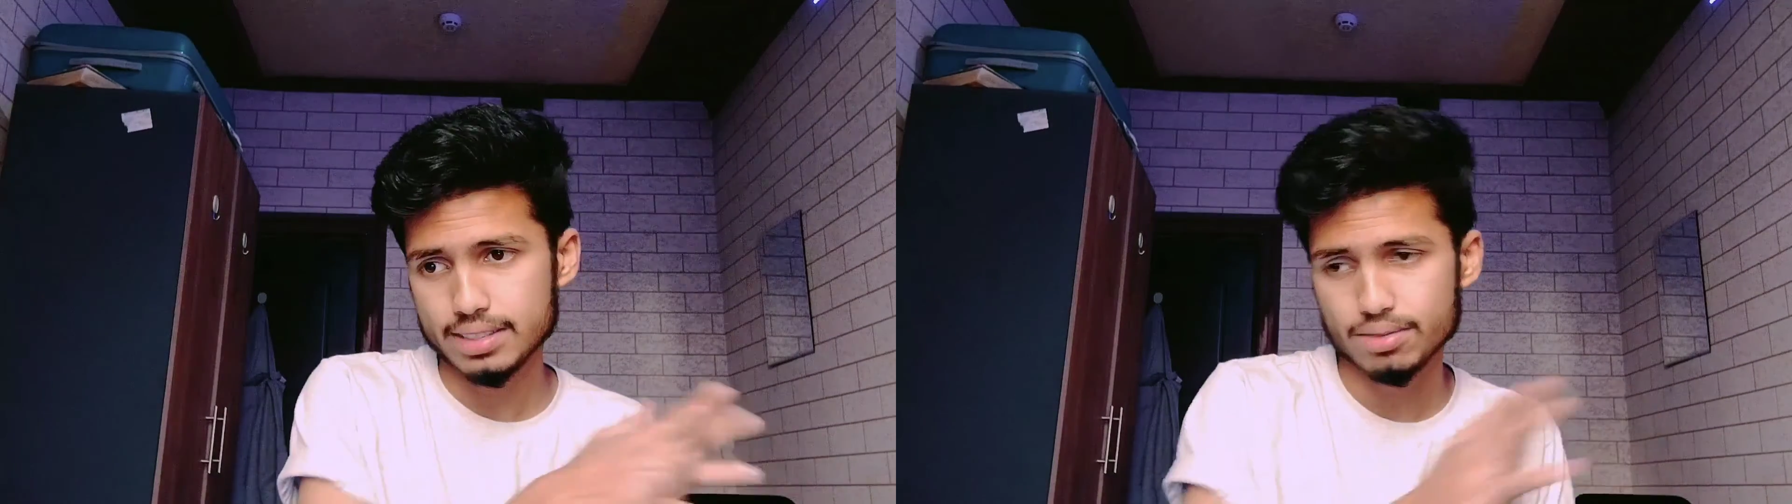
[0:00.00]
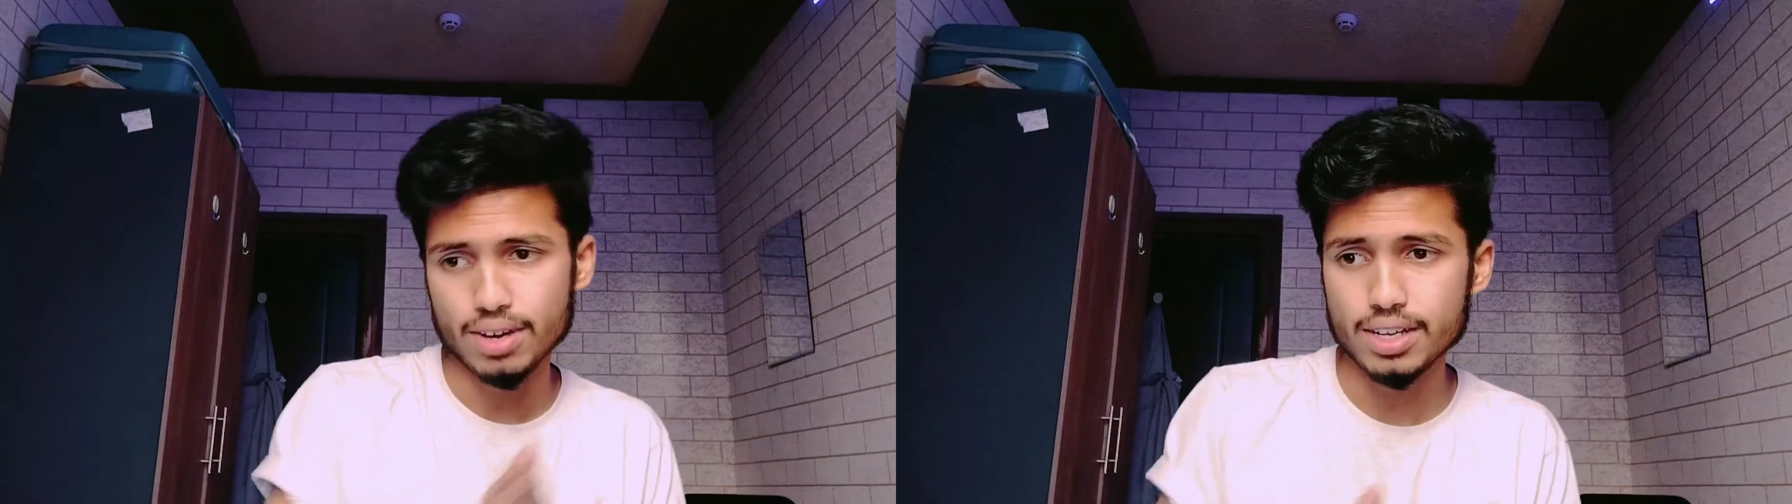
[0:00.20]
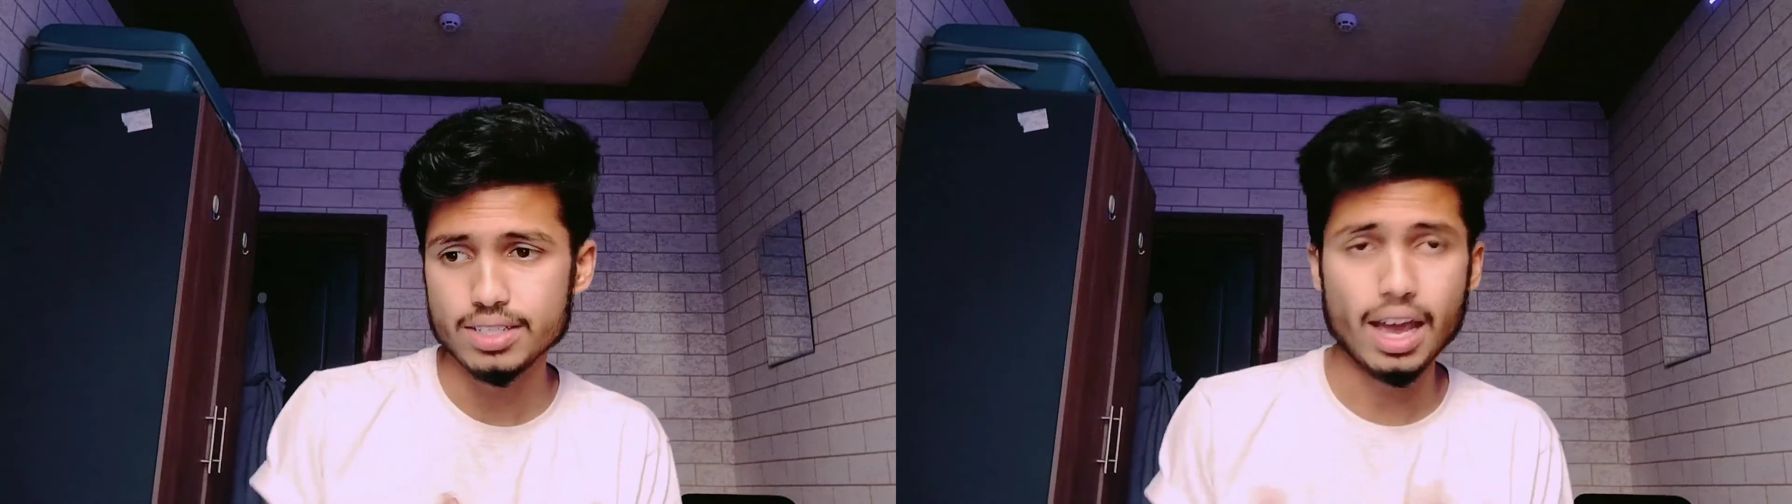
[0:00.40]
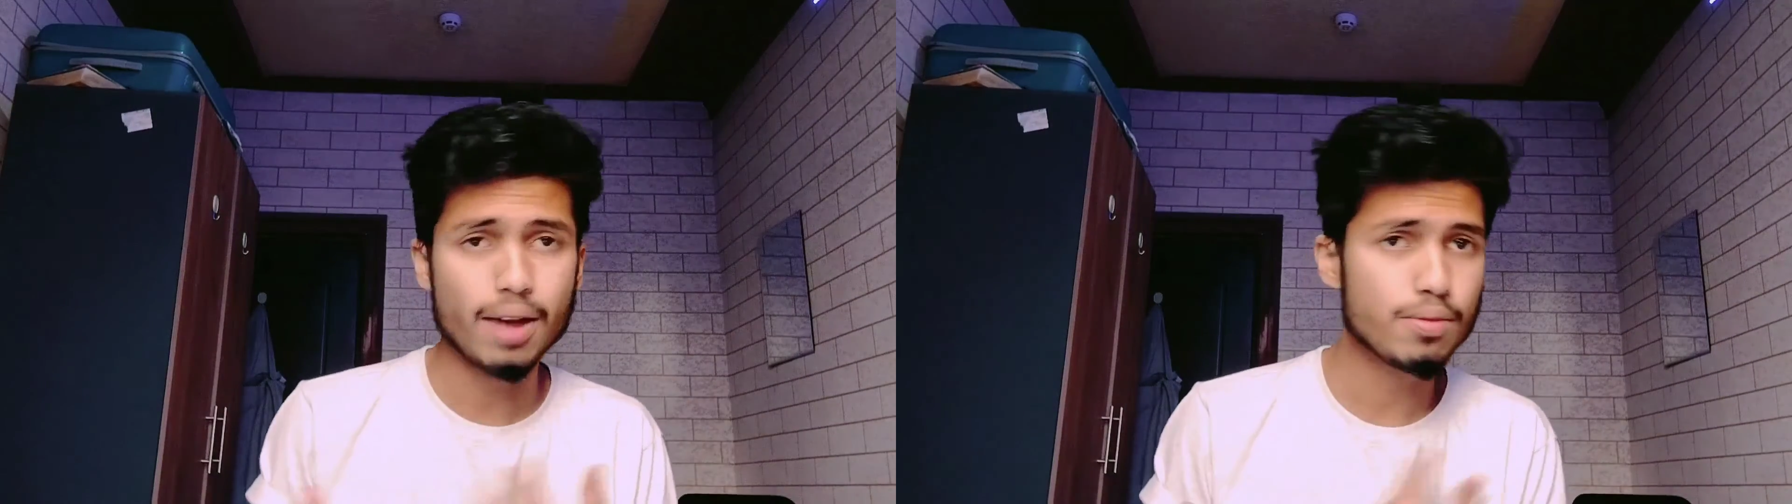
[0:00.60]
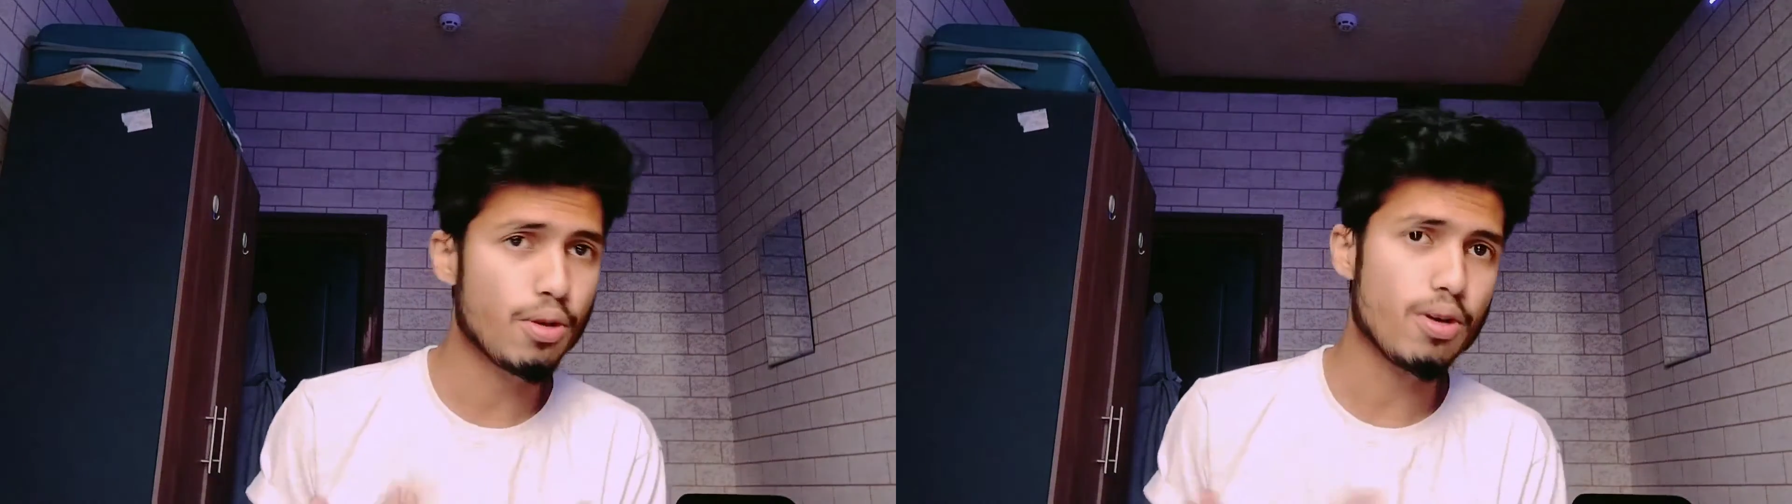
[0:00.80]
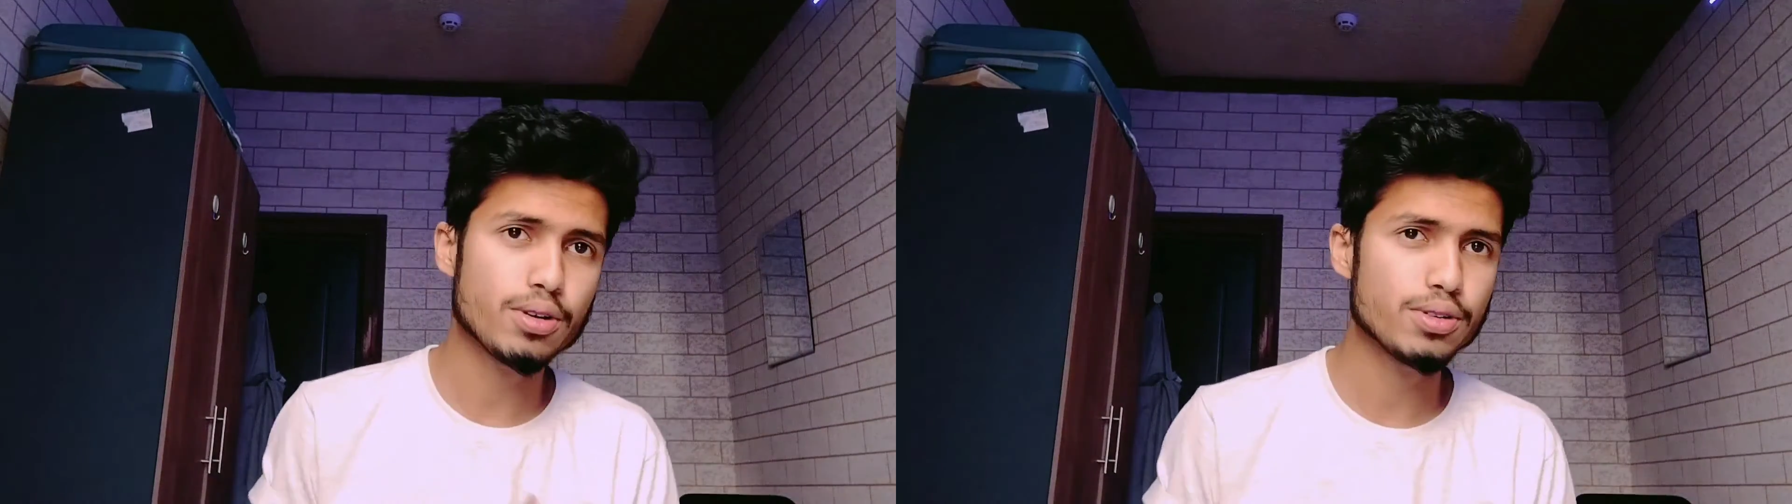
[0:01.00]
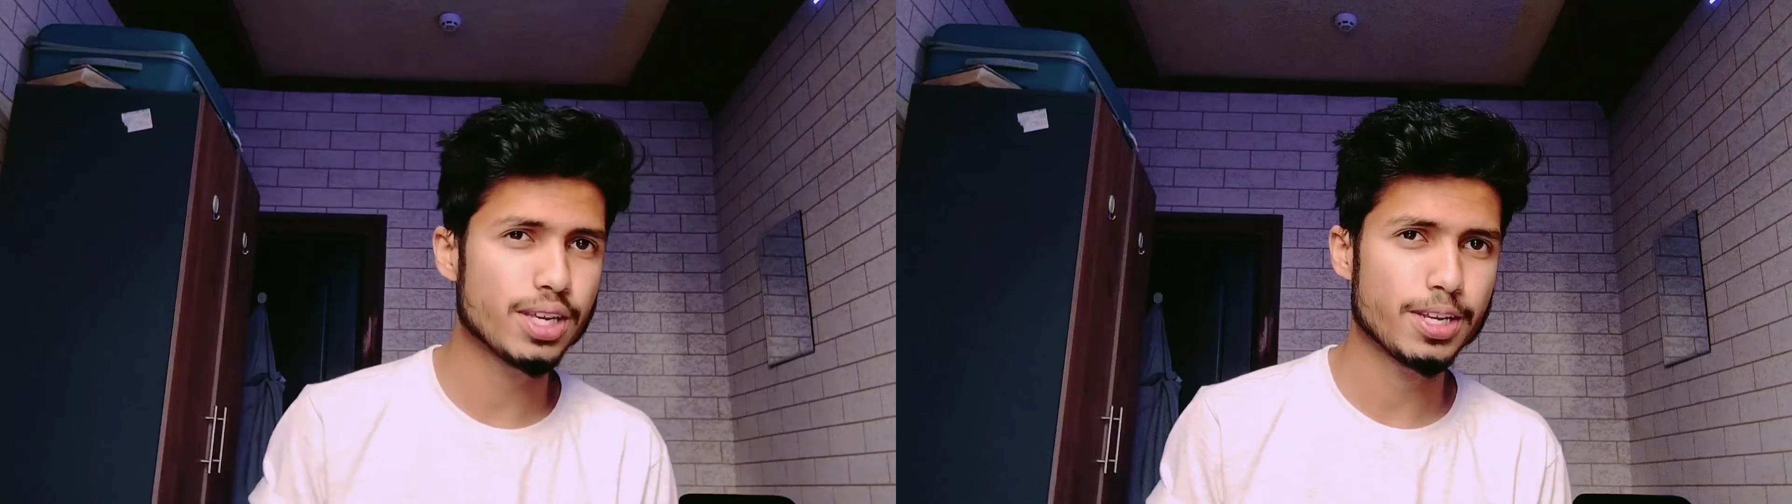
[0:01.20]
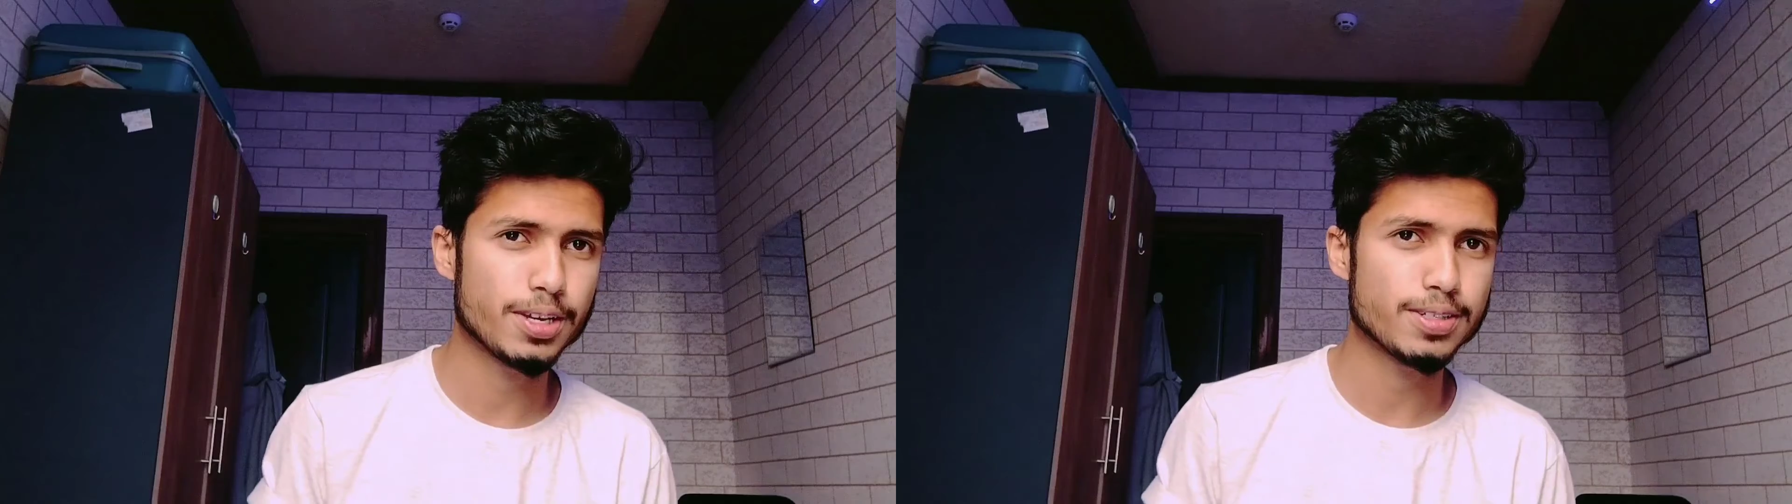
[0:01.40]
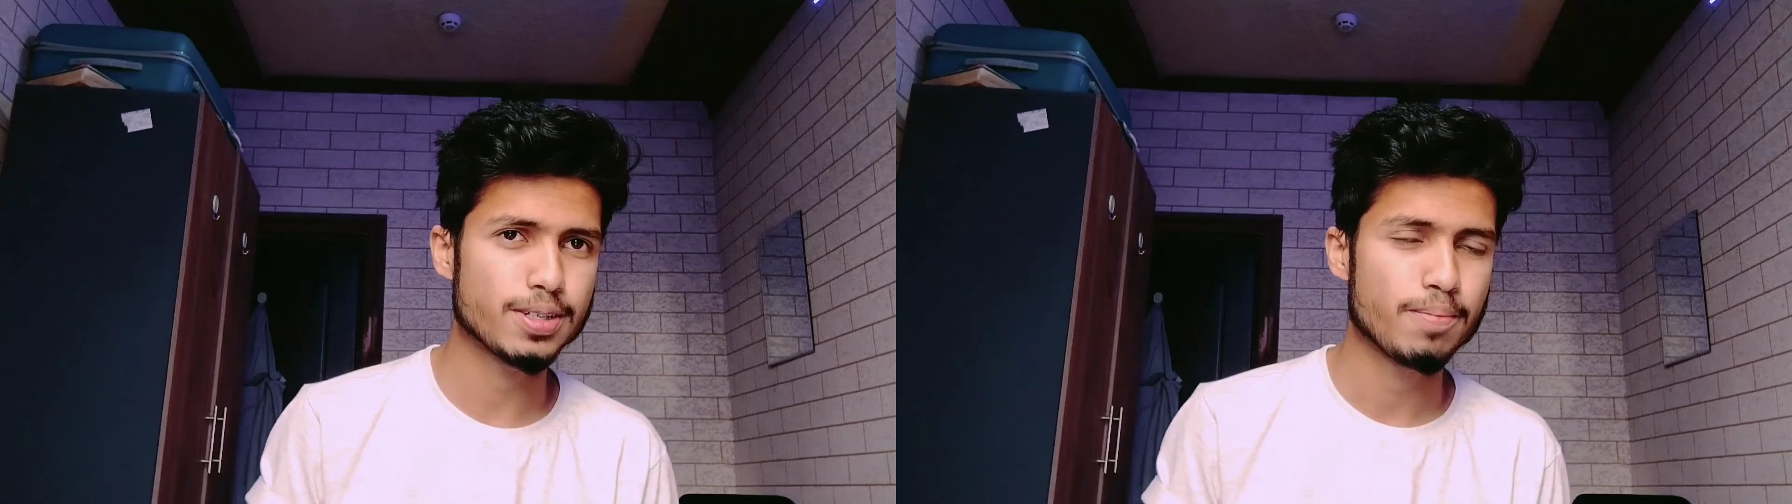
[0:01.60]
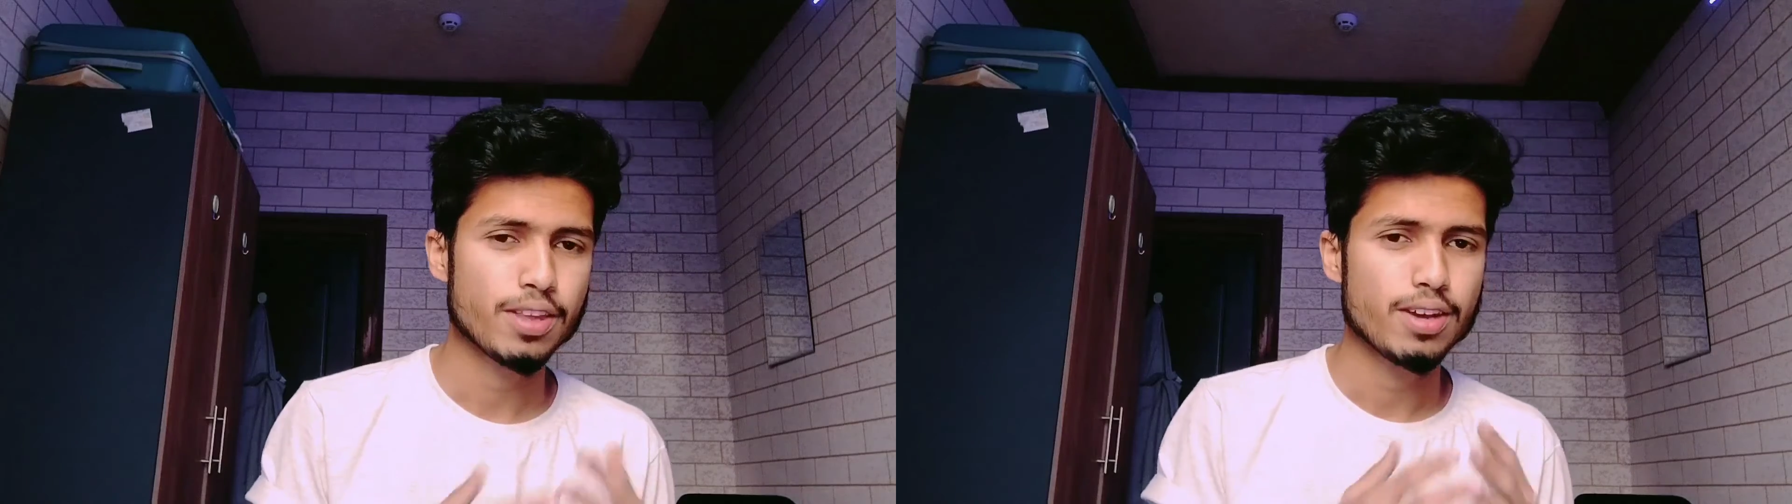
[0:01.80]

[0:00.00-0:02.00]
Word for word: as far as i have talked to seniors